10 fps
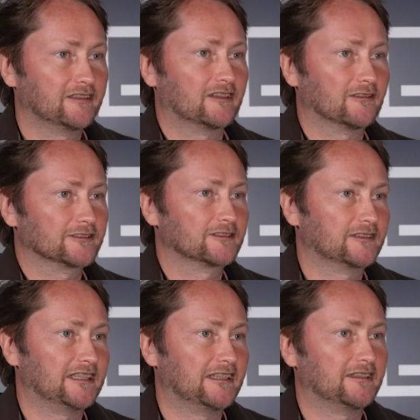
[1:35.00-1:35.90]
you can also
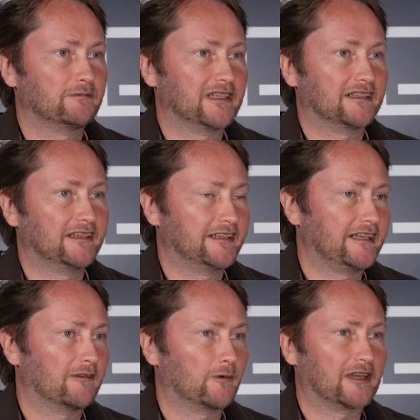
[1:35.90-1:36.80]
treat
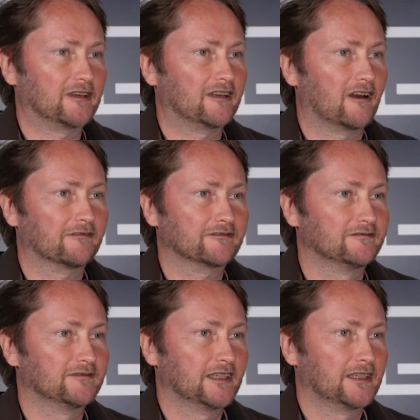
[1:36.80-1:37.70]
independently, and where you can
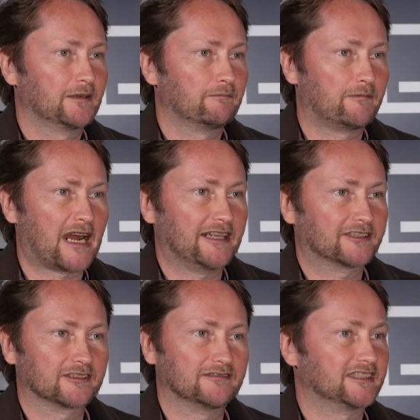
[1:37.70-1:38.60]
often buy
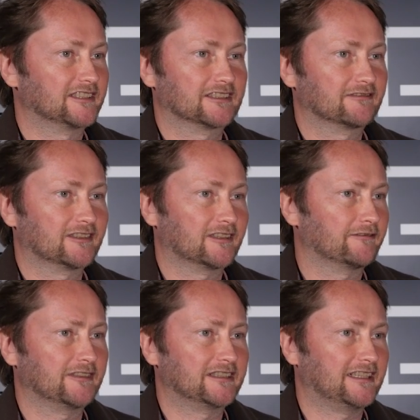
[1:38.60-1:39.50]
services for
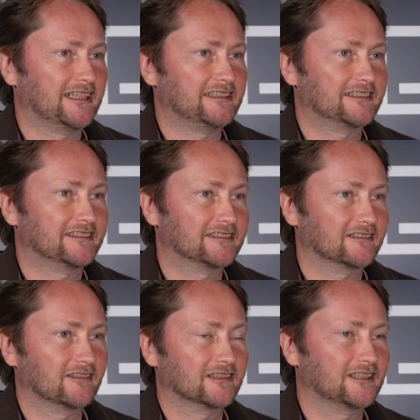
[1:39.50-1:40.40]
authentication
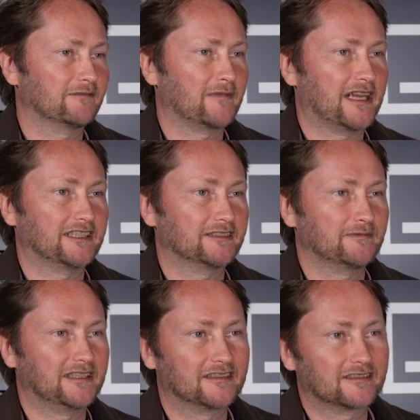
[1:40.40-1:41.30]
or content
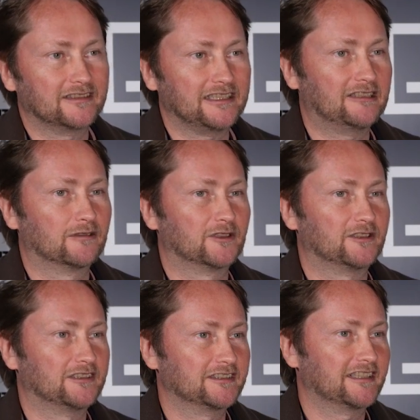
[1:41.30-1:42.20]
management or
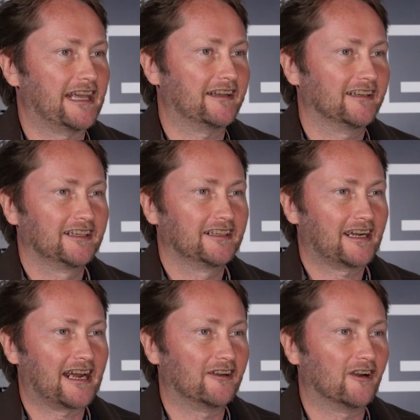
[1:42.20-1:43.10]
e-commerce that
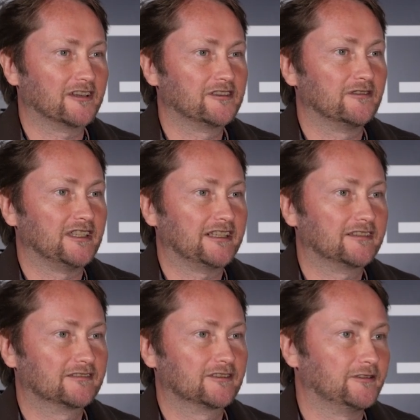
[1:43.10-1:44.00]
are not unique
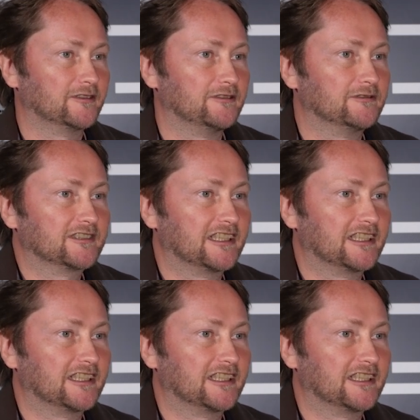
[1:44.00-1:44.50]
to your use